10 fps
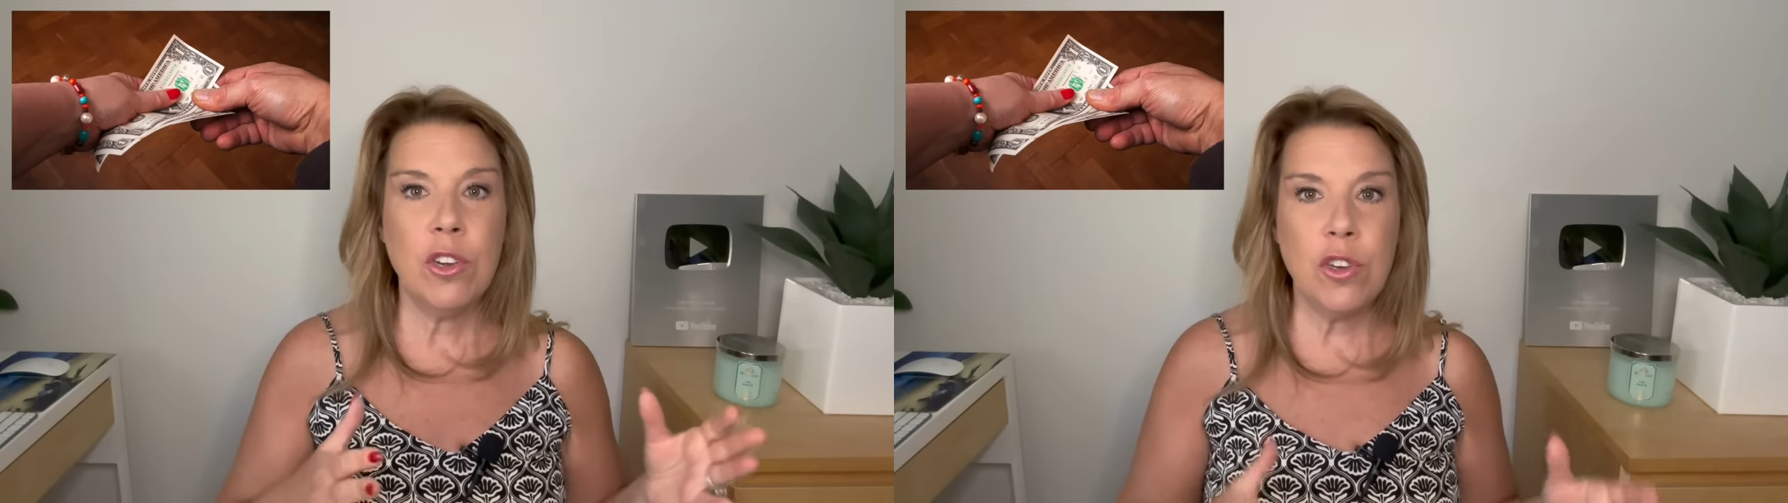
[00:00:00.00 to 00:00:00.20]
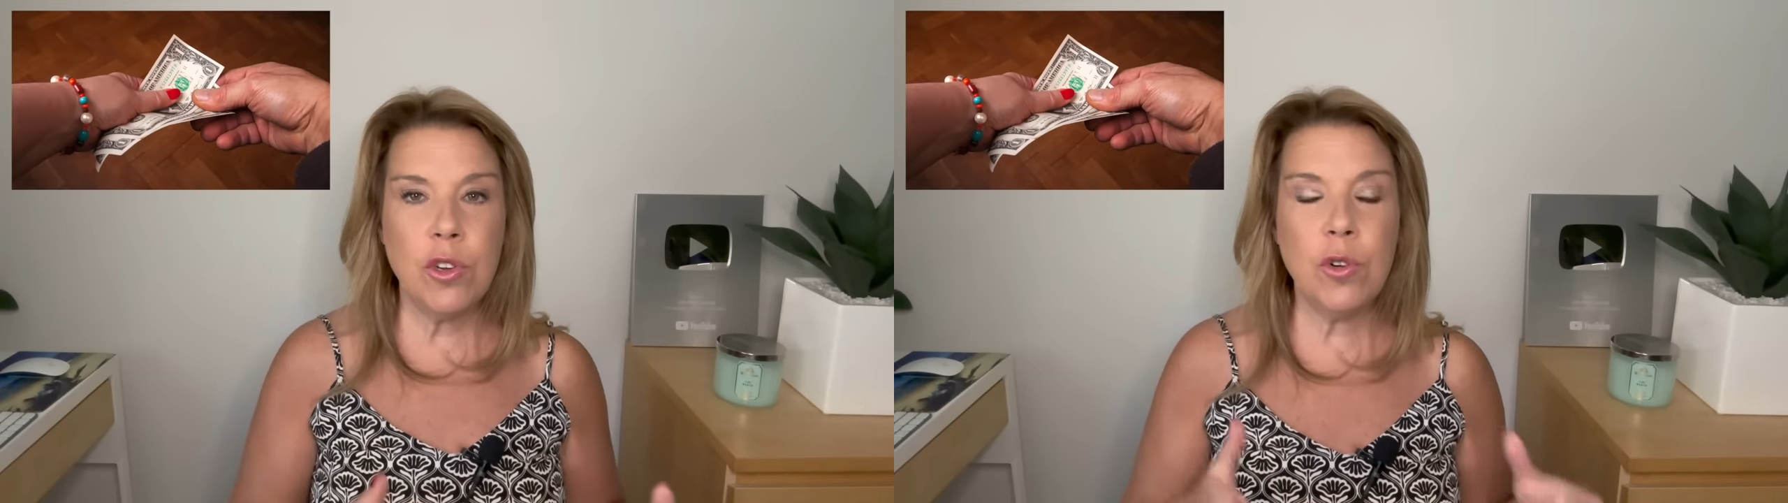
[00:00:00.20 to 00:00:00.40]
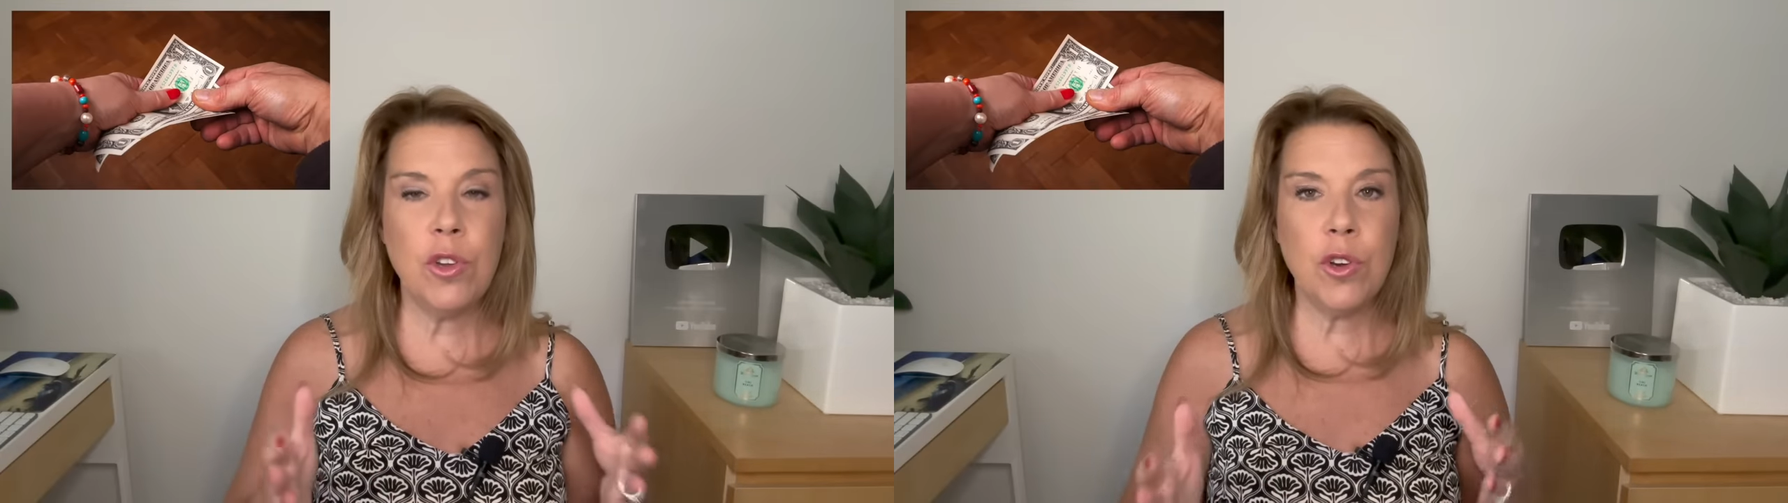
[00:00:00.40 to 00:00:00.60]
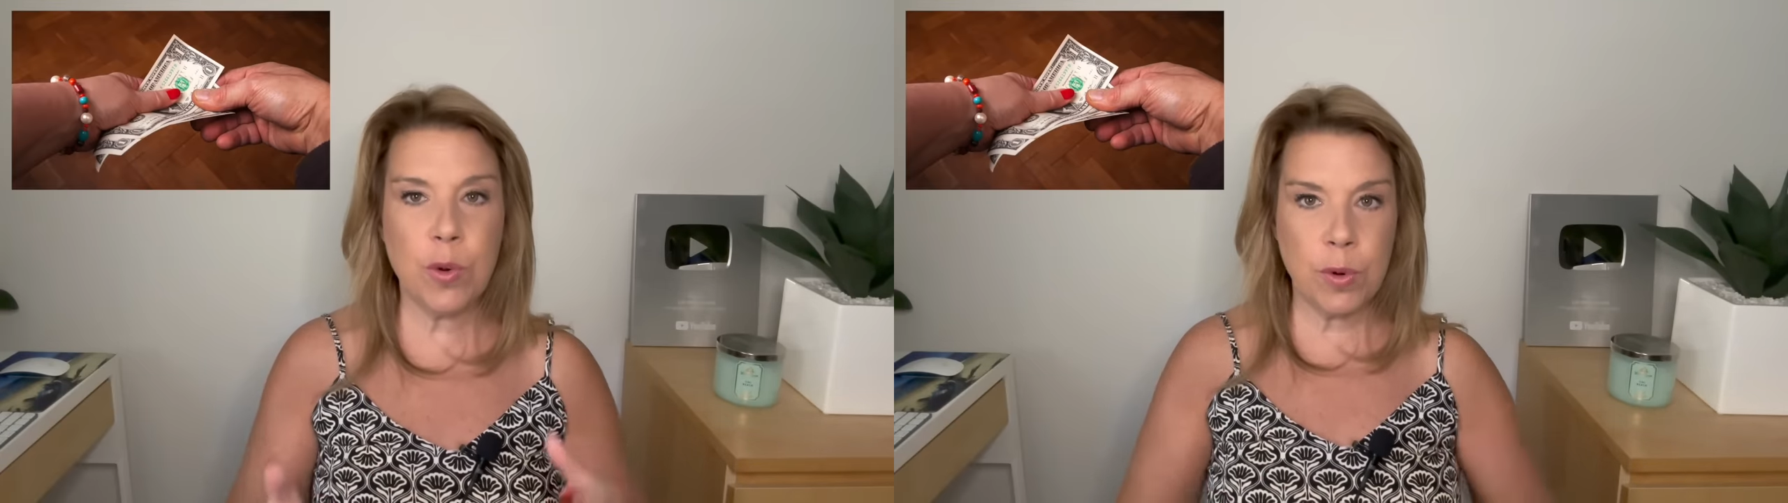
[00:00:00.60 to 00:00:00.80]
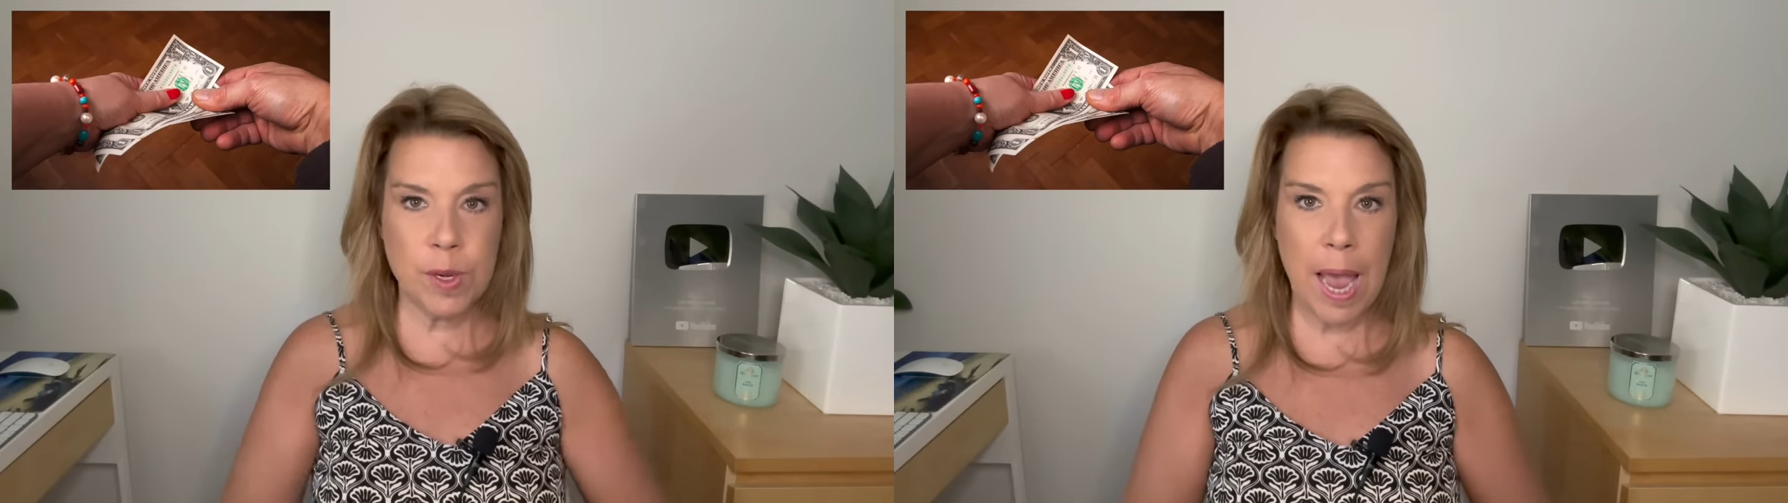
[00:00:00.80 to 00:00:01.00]
to your
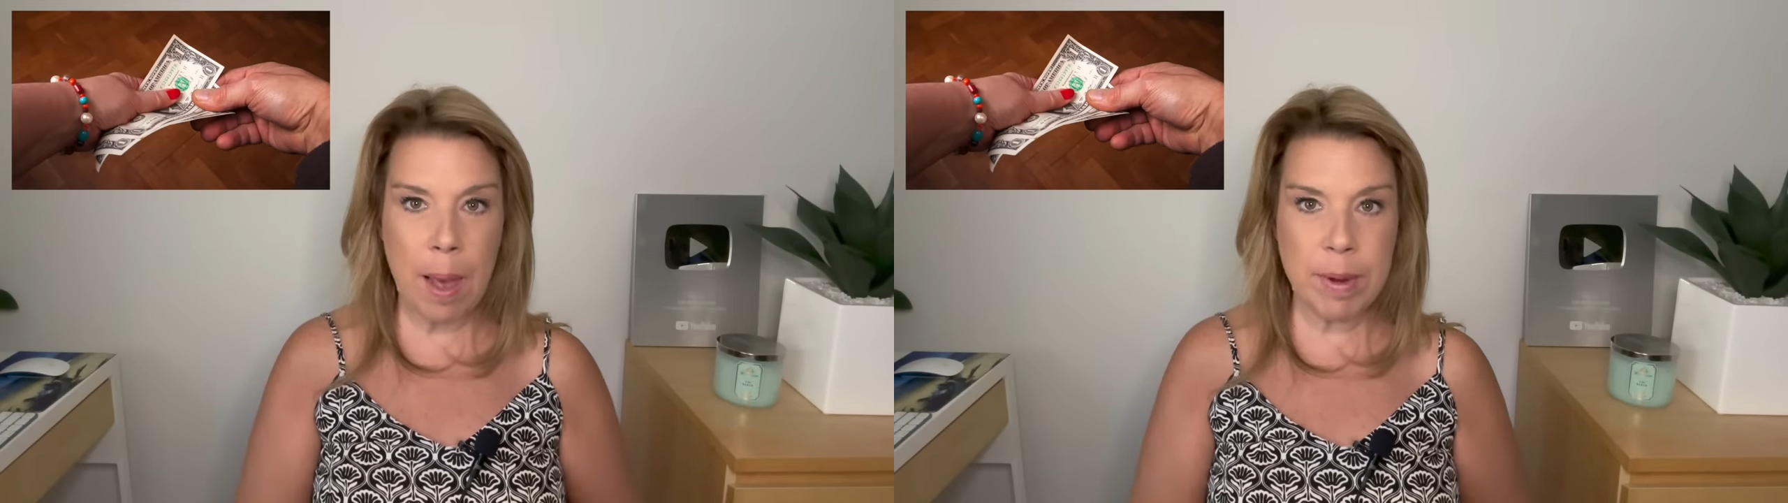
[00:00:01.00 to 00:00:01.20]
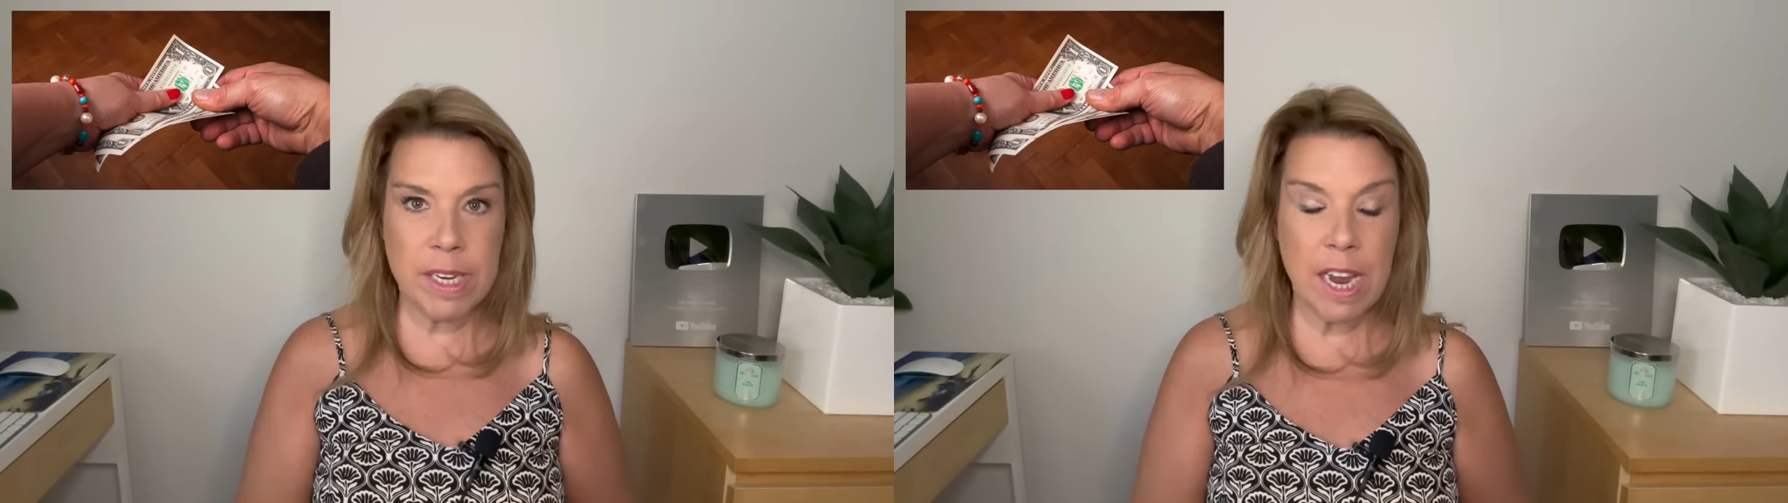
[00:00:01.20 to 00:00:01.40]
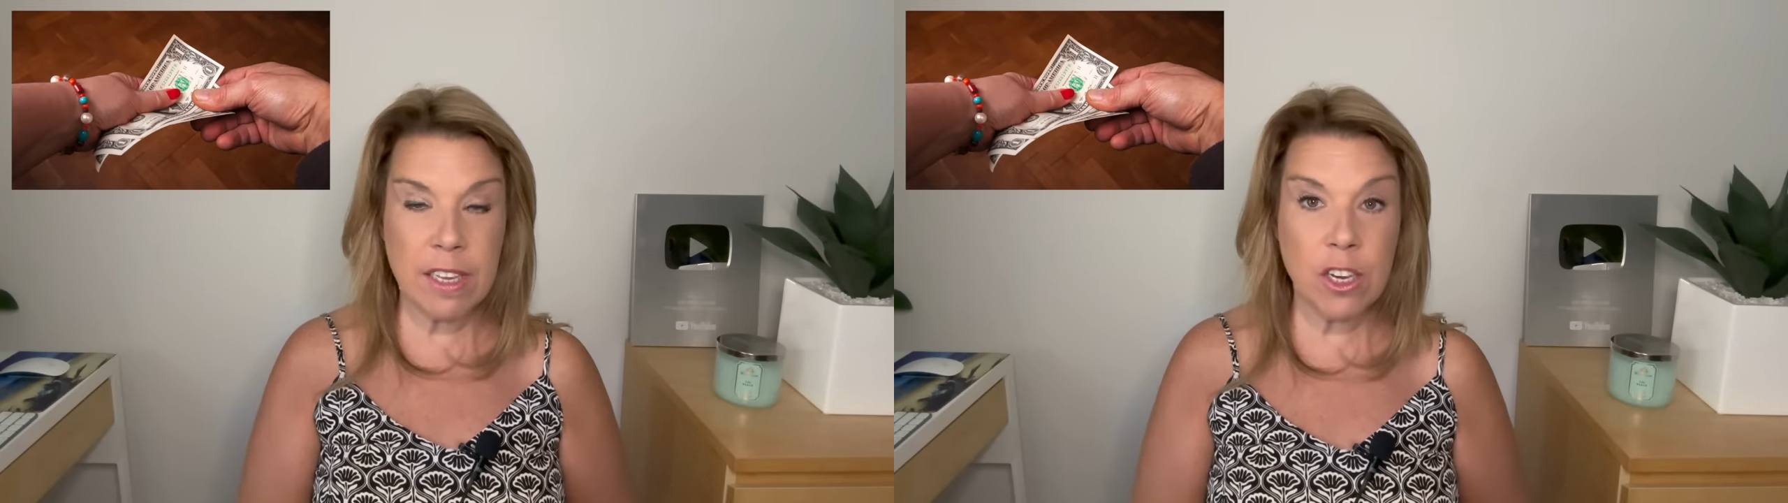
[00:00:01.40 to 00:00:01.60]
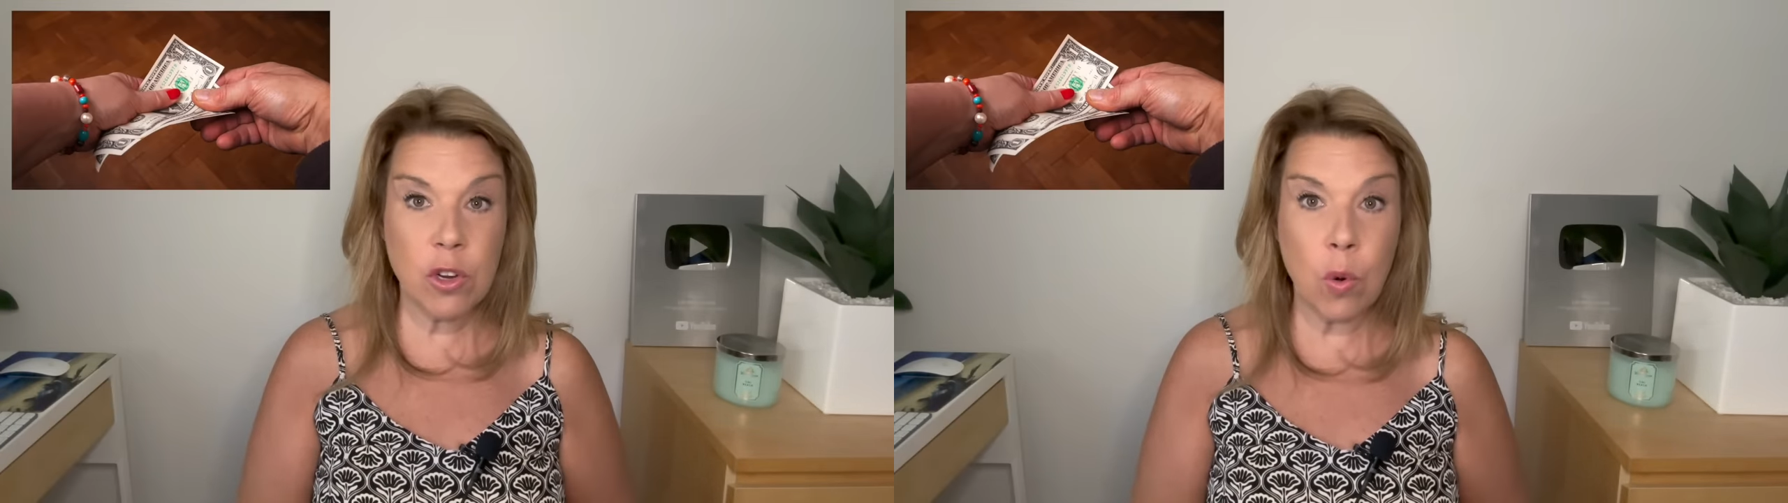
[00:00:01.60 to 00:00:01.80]
cruise cabin attendant,